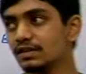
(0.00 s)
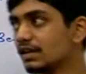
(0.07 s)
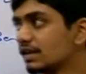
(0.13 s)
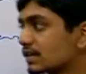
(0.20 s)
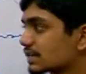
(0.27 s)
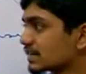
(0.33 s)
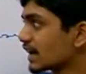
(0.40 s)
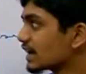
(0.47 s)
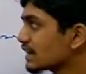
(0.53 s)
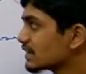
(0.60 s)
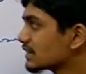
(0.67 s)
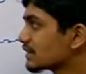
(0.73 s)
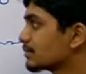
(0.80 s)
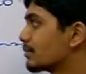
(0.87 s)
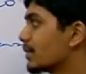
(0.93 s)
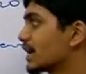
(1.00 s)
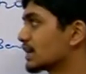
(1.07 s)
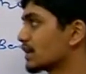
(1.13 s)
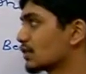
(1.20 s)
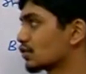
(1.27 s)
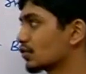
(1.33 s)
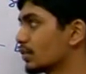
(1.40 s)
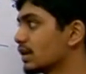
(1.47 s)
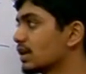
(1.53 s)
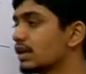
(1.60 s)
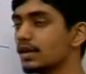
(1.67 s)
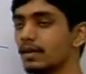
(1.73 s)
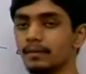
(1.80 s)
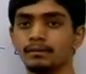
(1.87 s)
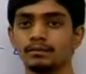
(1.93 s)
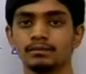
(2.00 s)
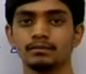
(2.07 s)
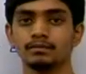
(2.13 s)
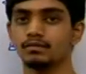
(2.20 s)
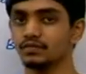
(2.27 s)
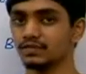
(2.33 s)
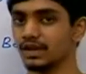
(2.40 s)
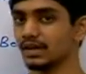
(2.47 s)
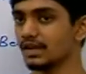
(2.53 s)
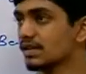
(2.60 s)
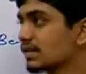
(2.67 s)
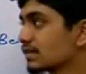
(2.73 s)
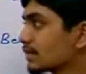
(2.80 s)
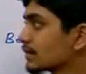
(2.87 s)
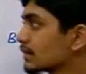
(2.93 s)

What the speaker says: the size matters over here. That is,